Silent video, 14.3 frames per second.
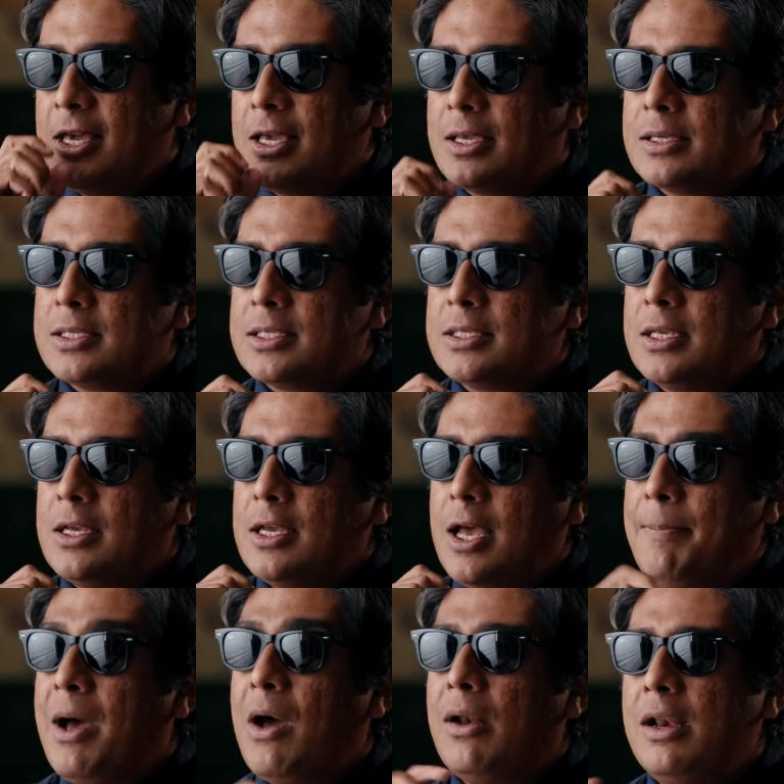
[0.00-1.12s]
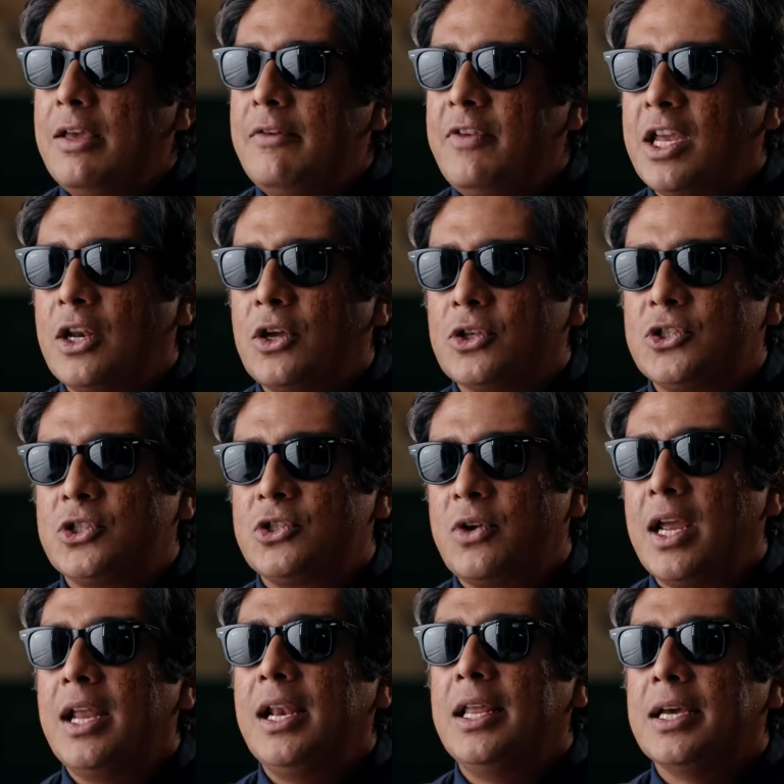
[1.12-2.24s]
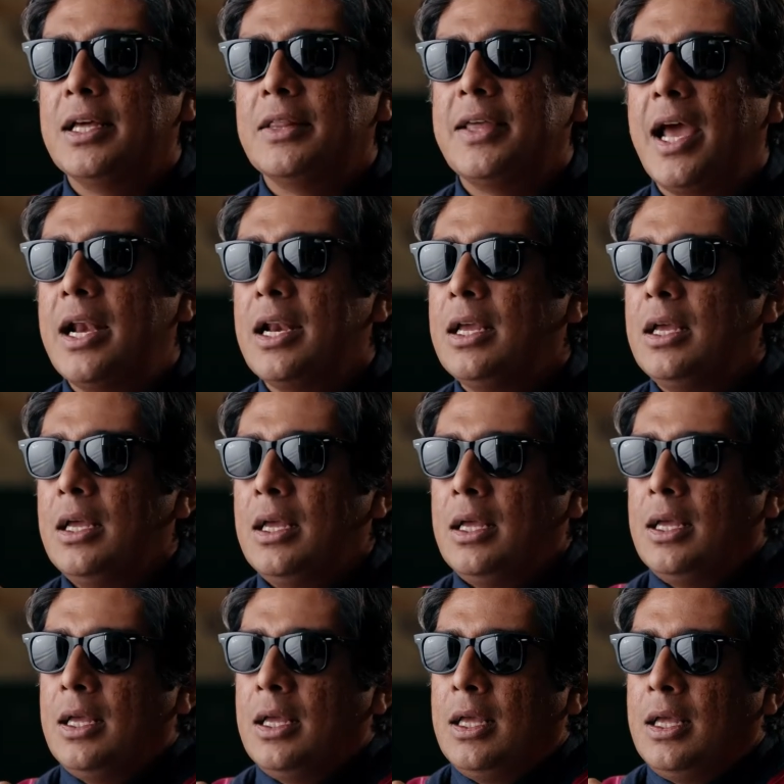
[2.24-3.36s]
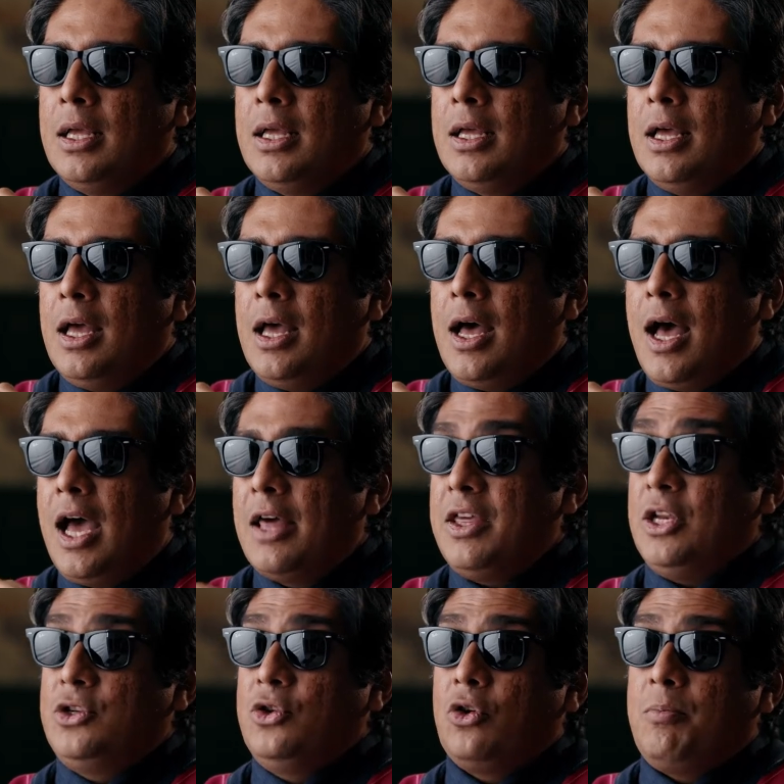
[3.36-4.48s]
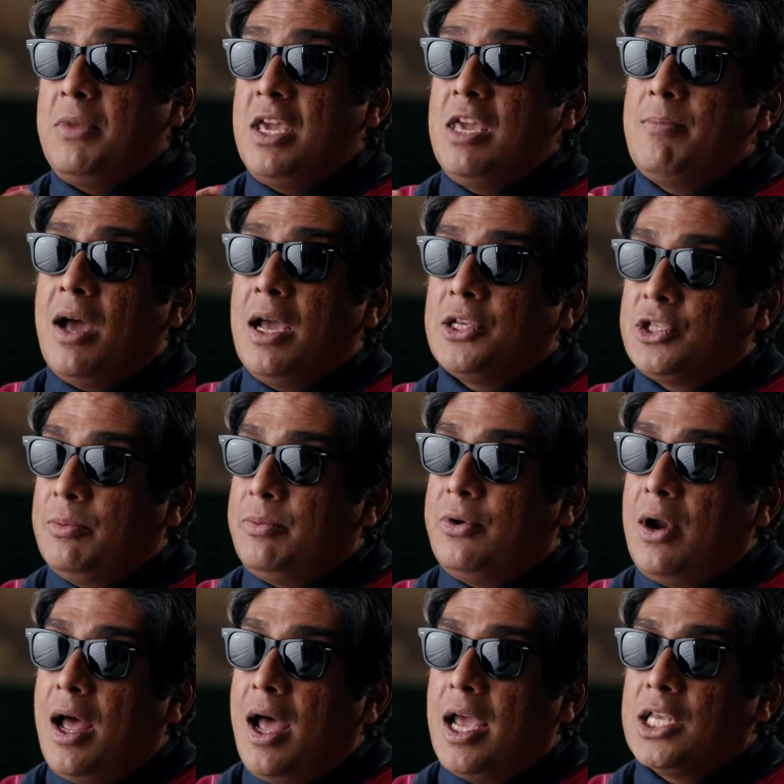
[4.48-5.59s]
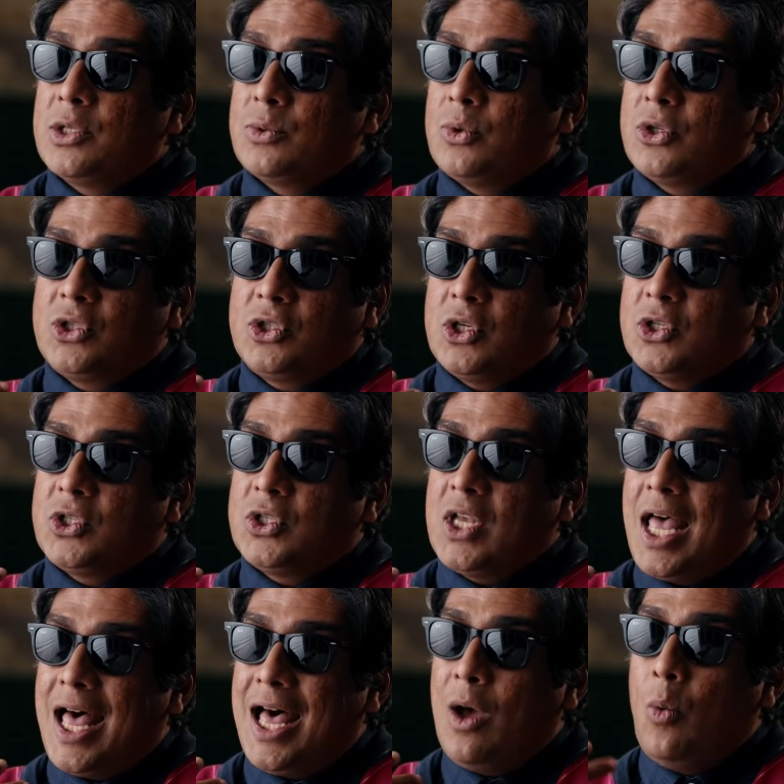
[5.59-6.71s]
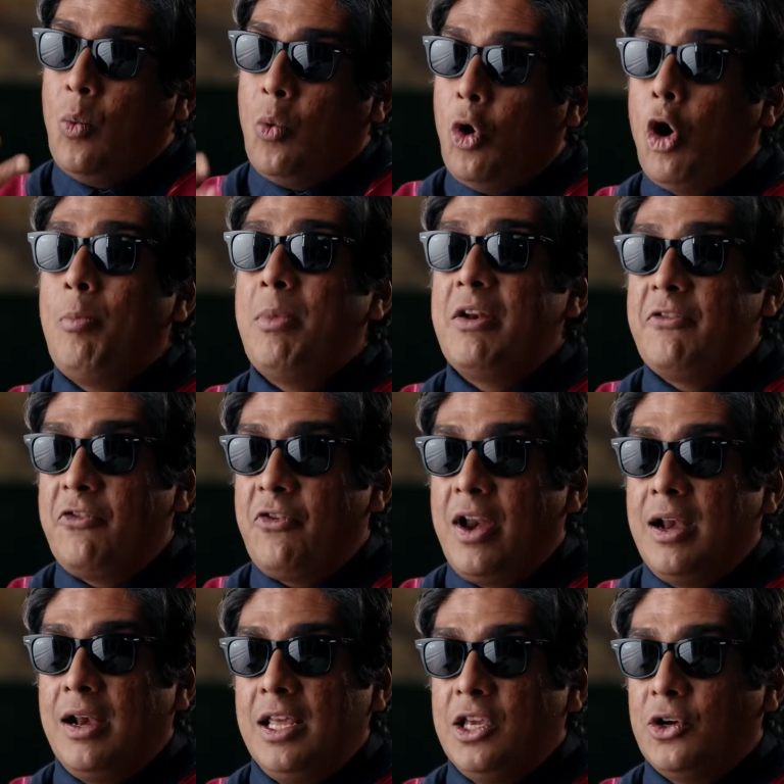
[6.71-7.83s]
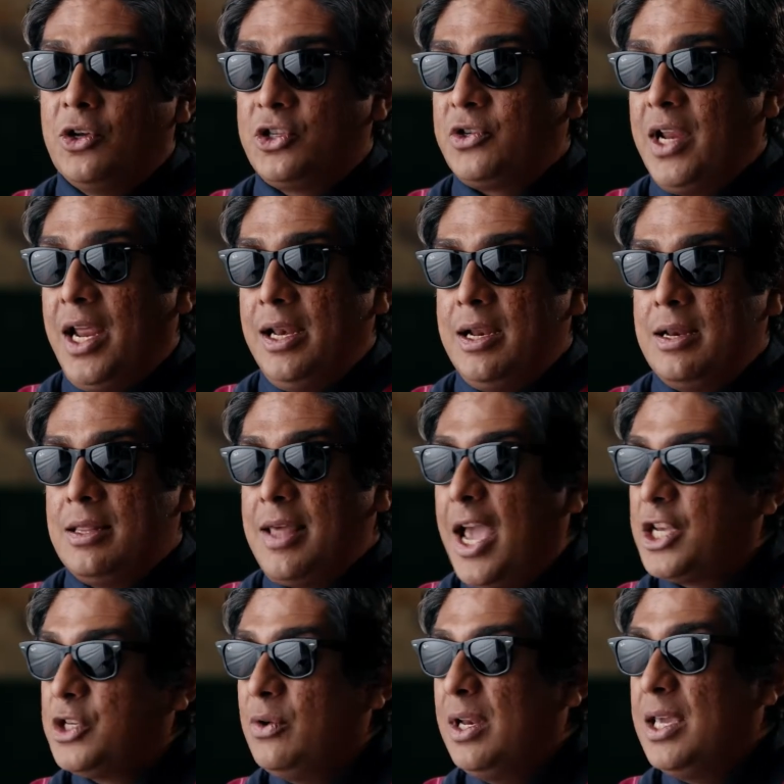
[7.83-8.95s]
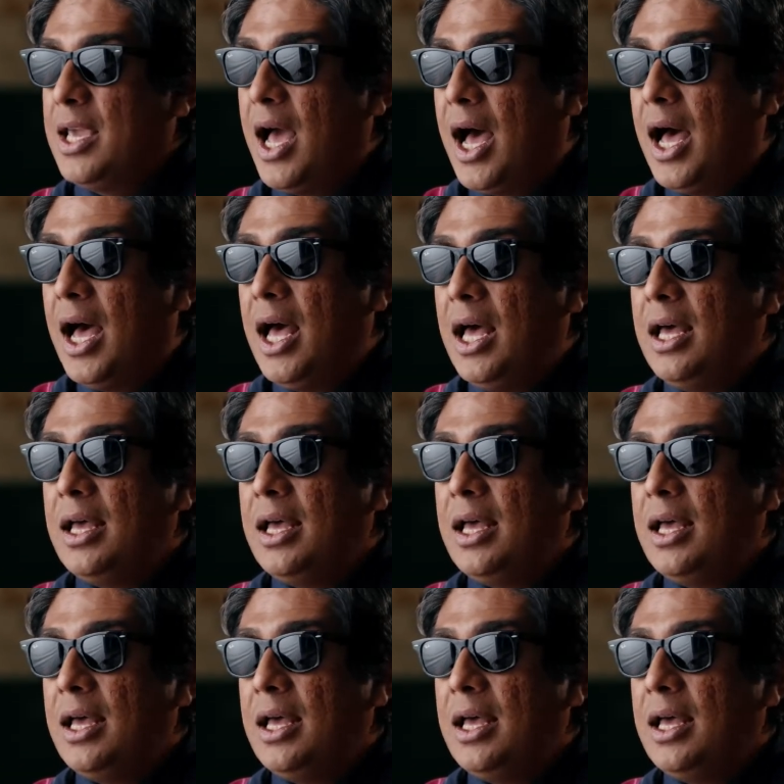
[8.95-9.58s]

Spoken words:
things about living in Australia that I think took me by surprise was just how warm and friendly Australians actually are.